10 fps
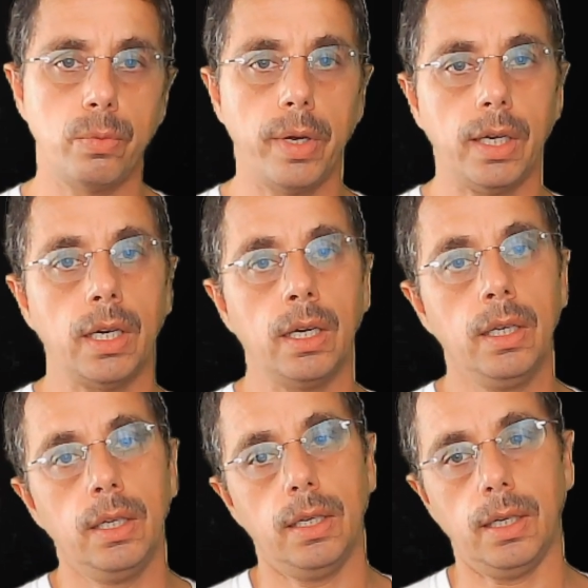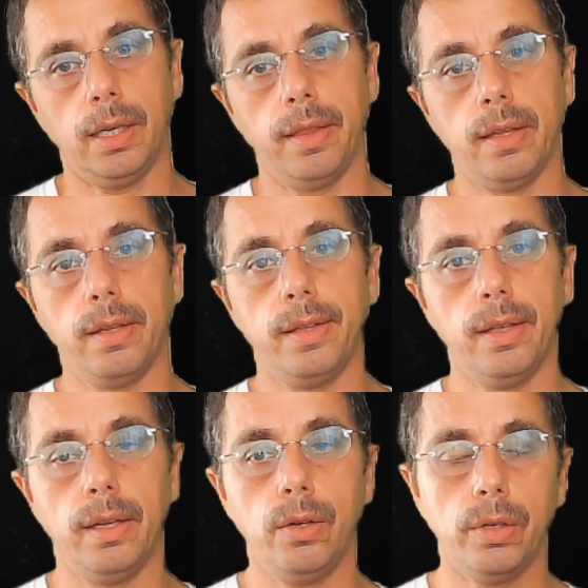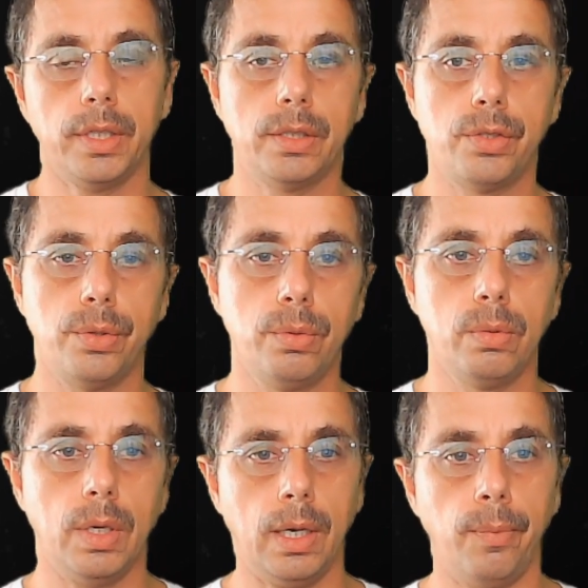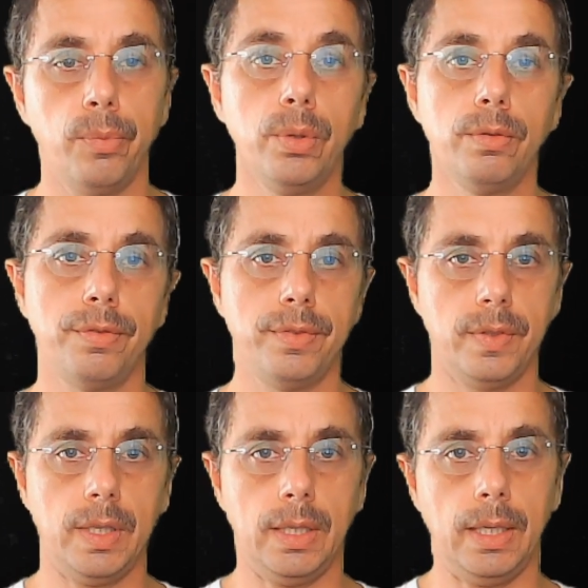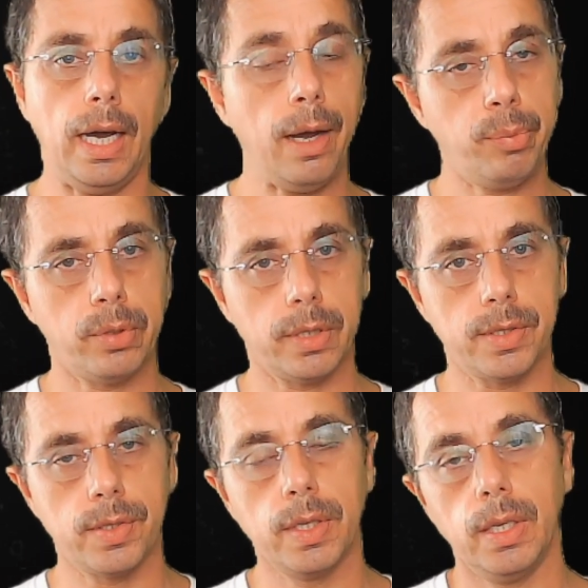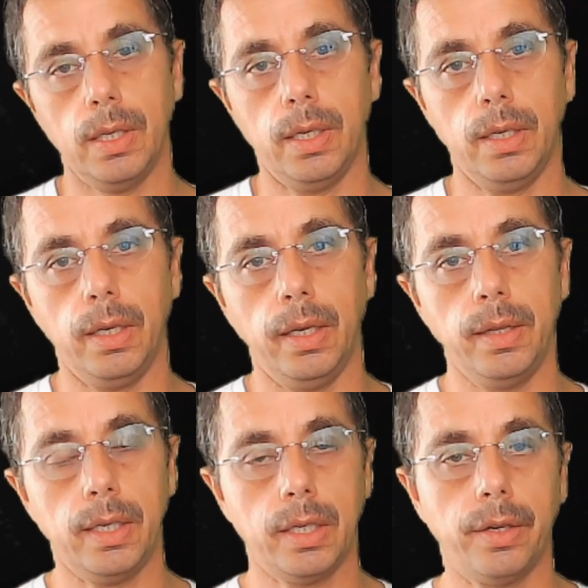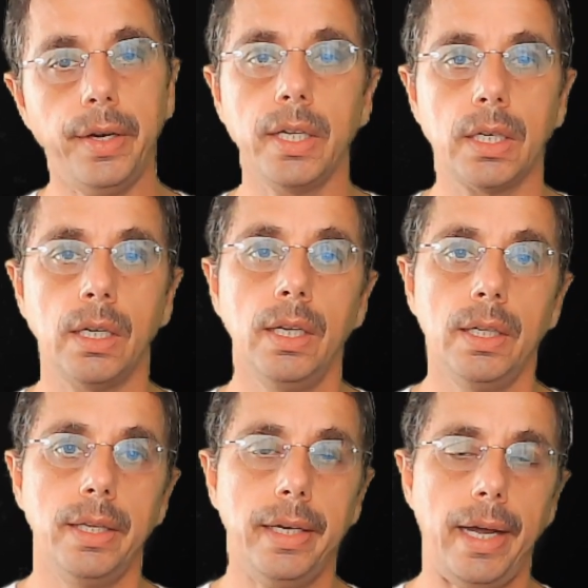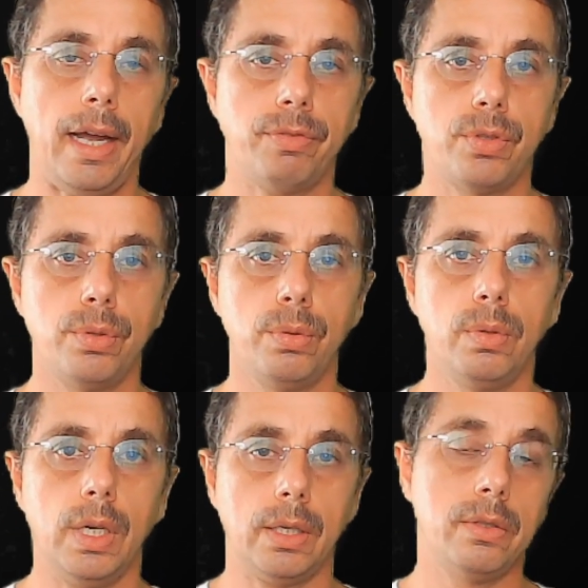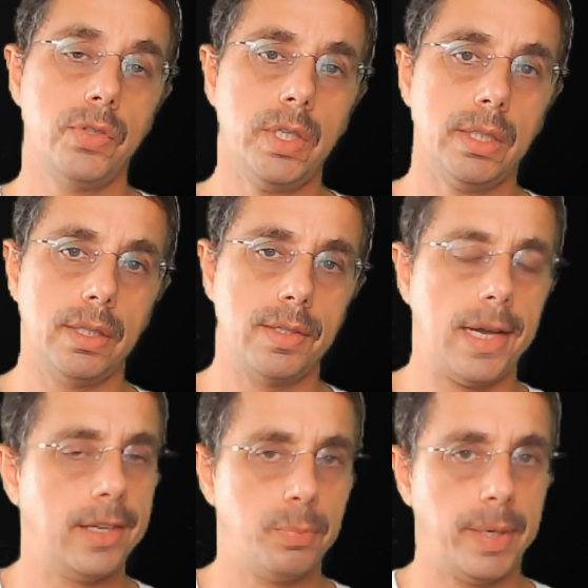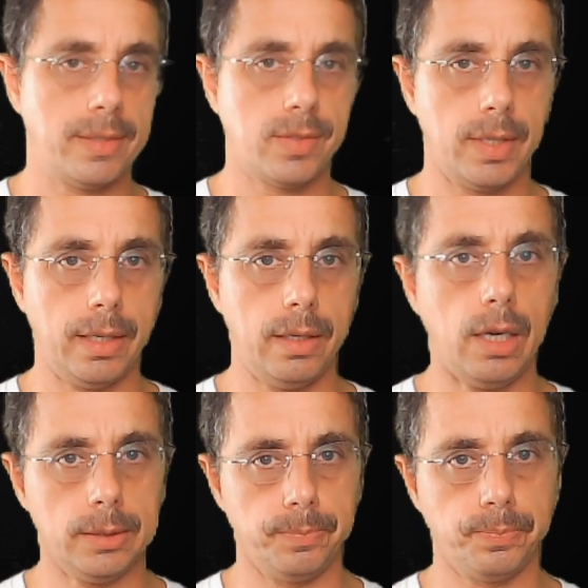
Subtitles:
where in order to move upwards in their career, they have to consider these aspects. They cannot